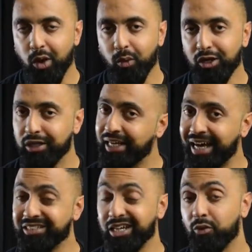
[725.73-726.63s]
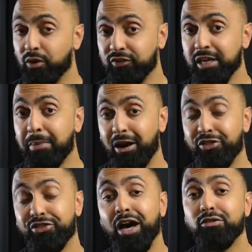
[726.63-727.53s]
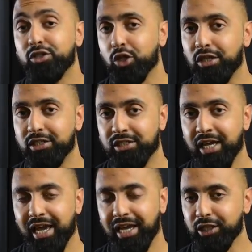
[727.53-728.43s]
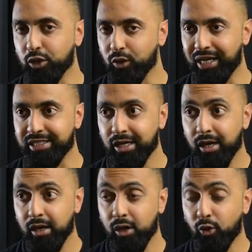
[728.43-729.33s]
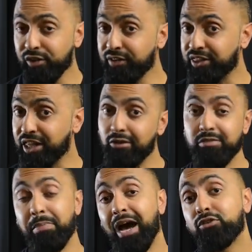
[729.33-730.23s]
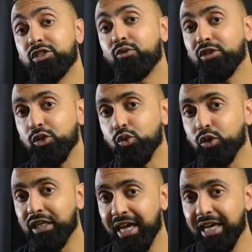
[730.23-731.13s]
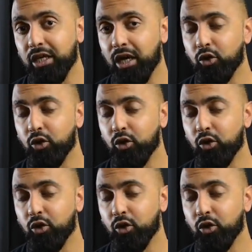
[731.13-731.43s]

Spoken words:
we're looking at roughly about $1,000 in the US, or even £1,000 here in the UK.